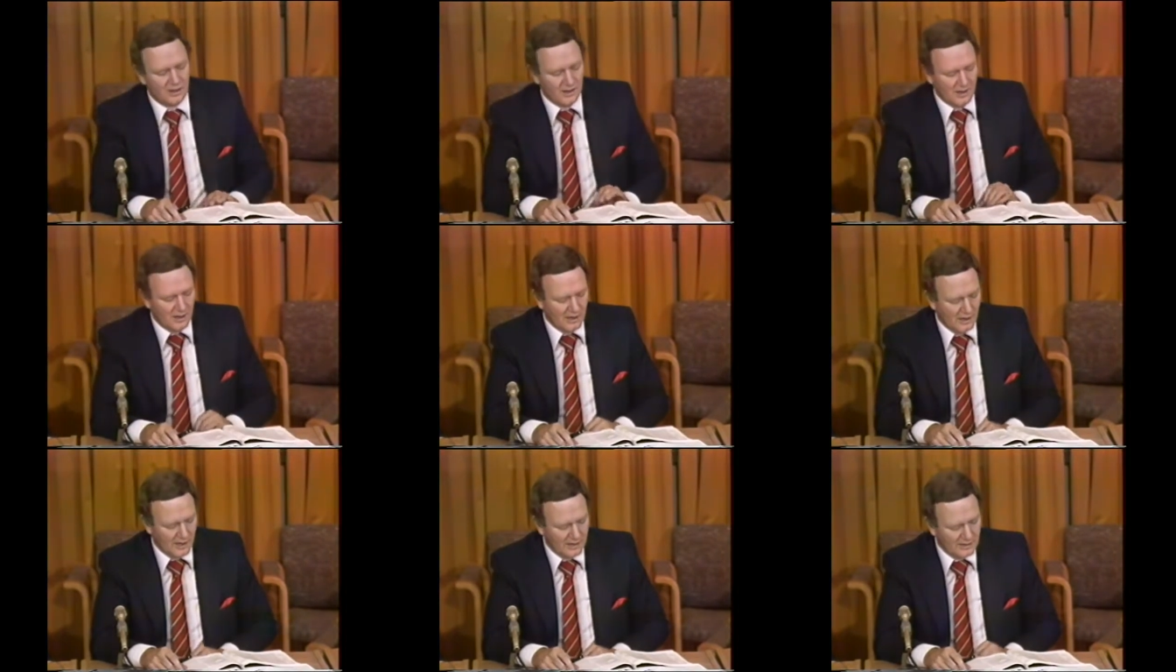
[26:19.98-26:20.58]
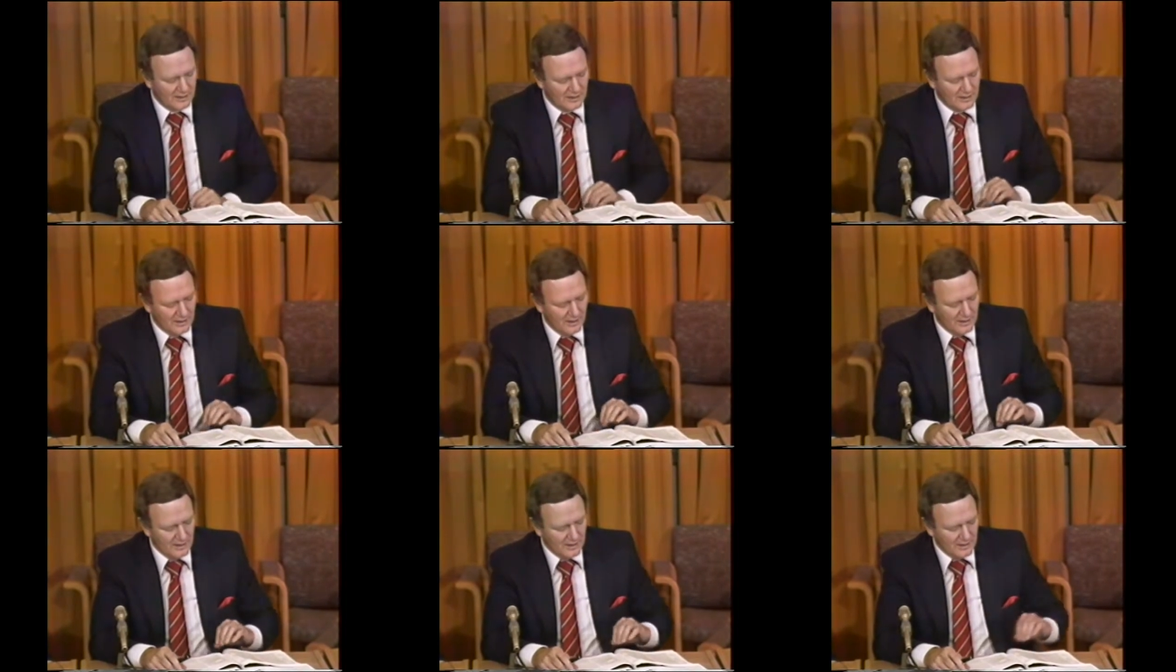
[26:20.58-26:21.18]
All right.
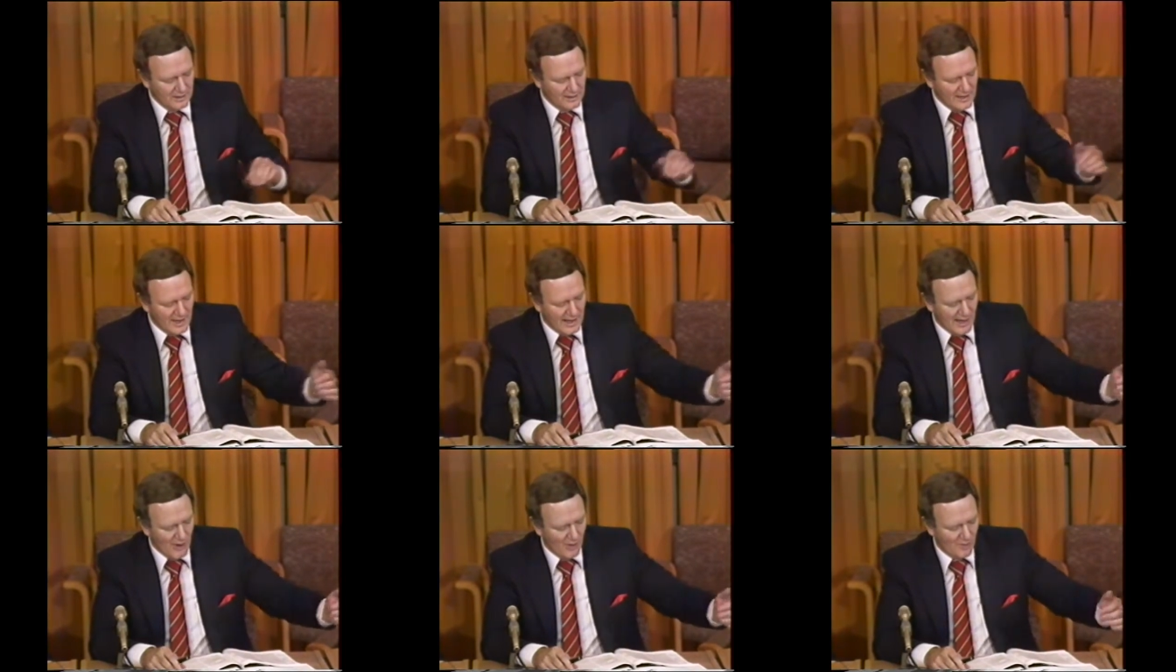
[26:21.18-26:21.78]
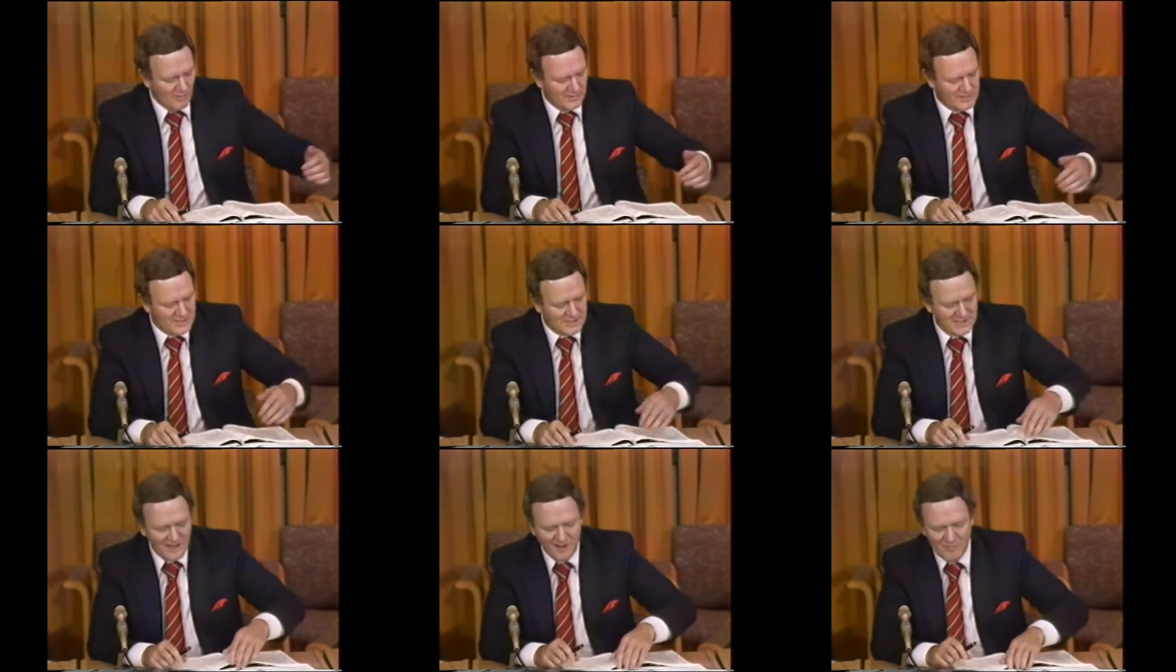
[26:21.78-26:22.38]
Now,
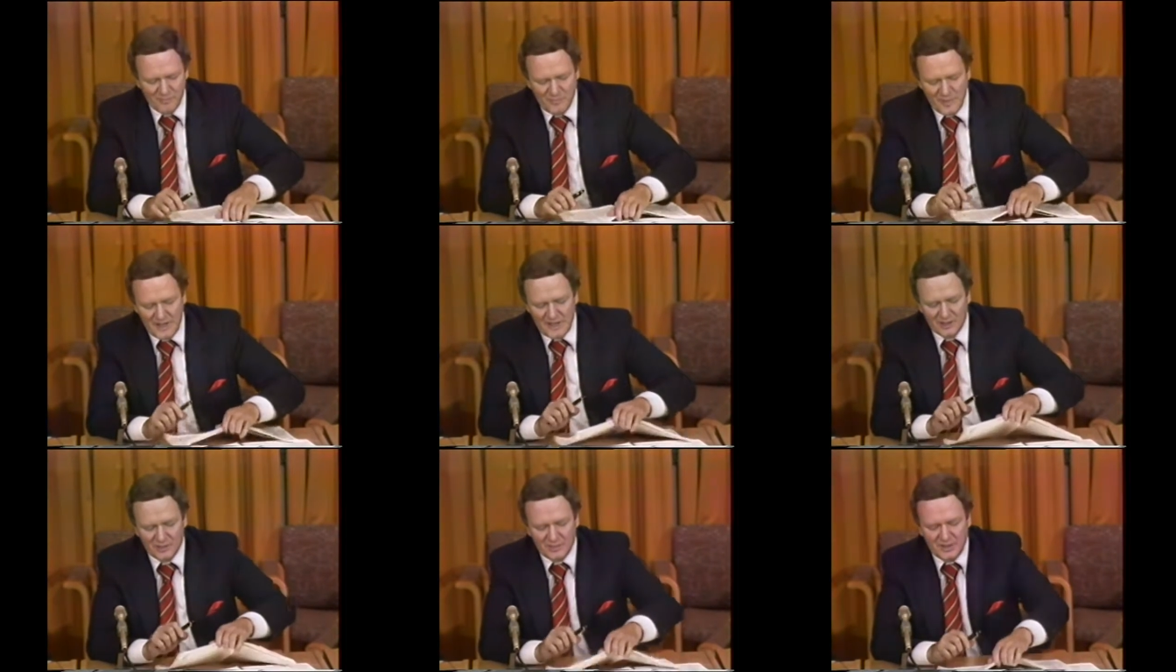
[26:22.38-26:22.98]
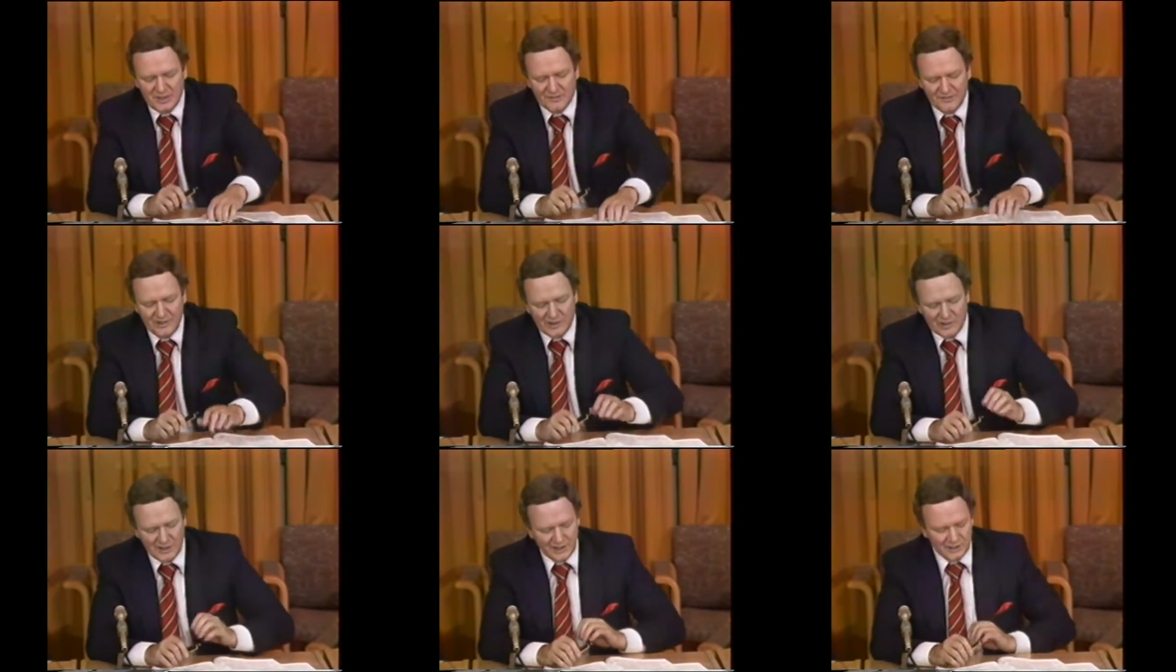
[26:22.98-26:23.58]
sub B will be a
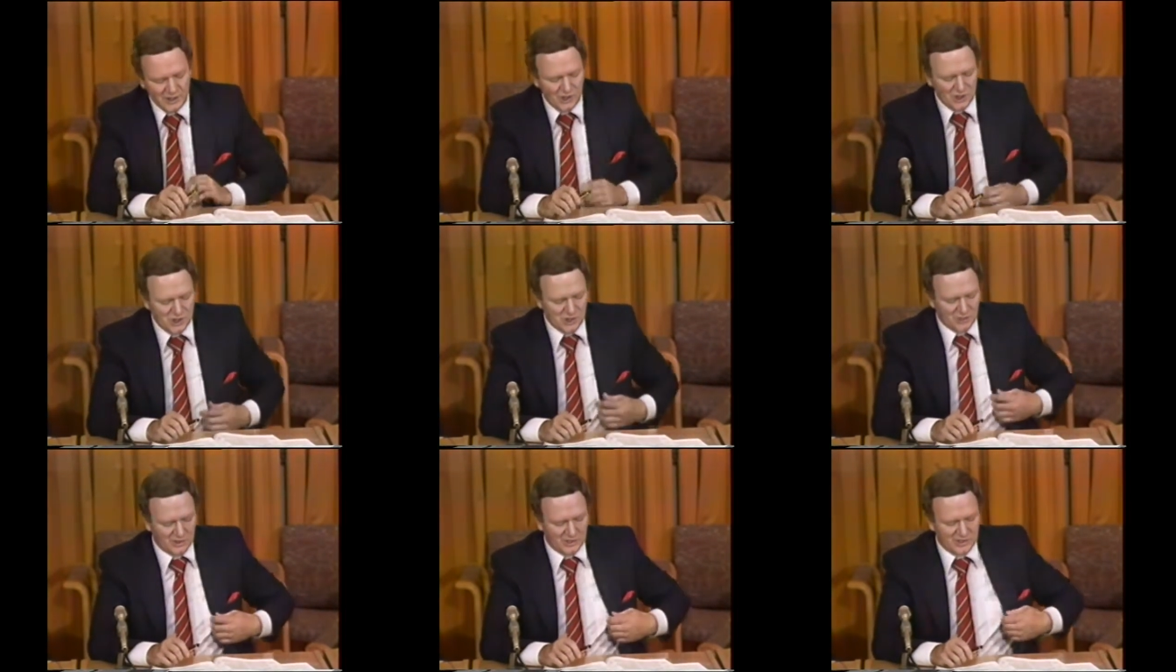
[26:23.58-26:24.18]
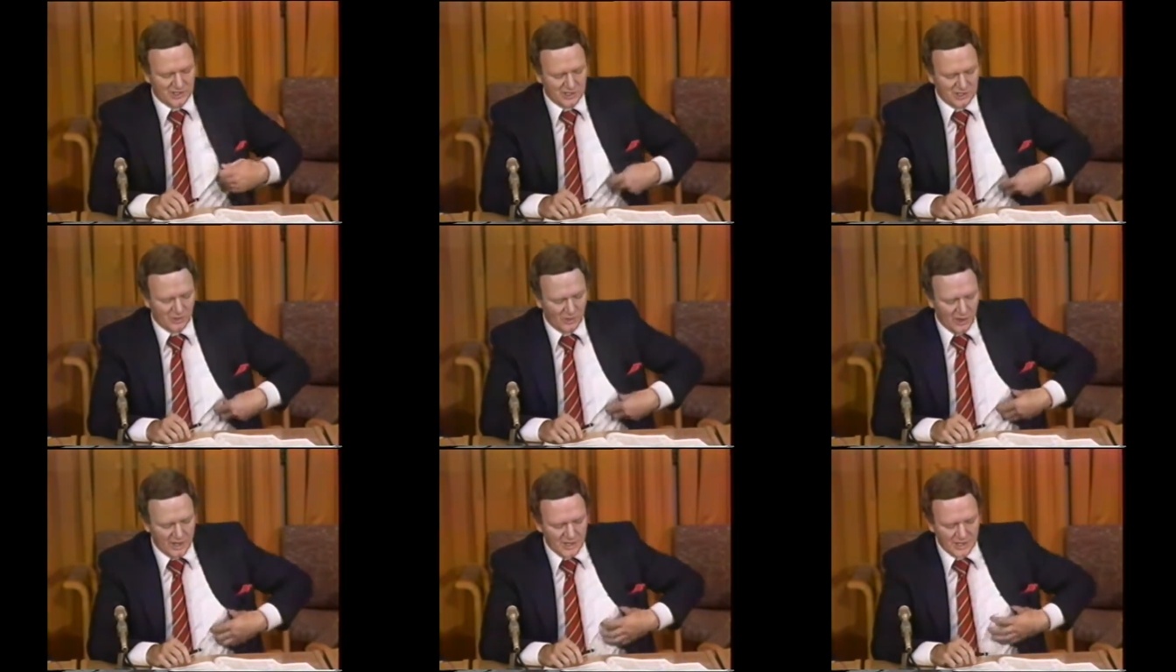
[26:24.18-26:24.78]
very unusual
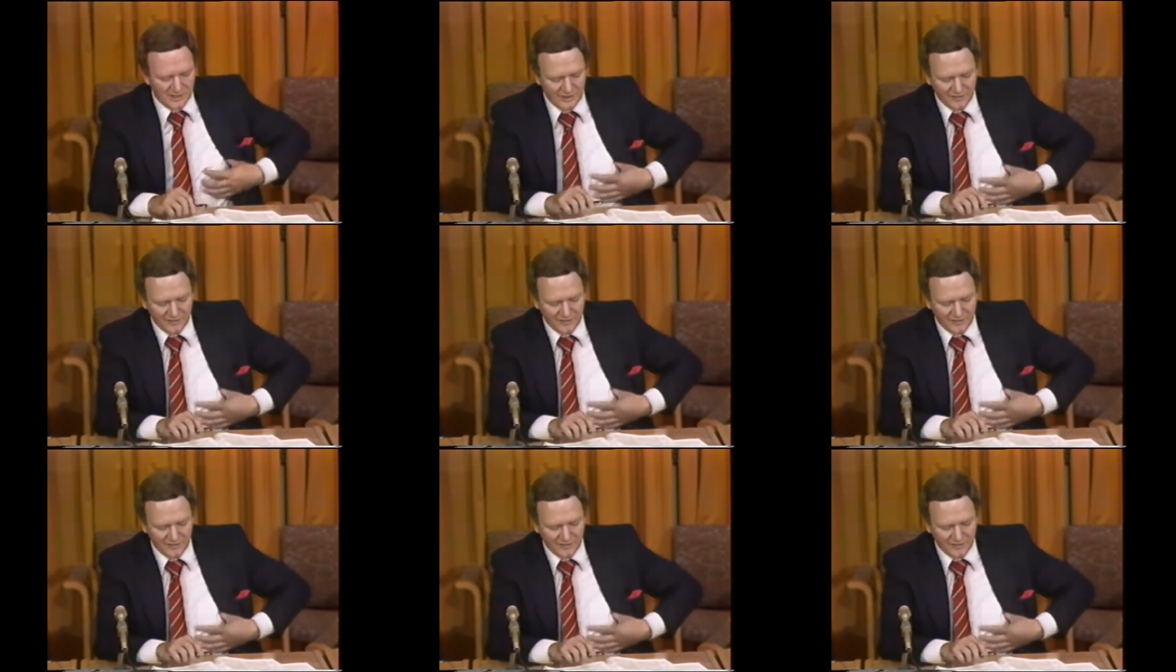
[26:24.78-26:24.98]
situation.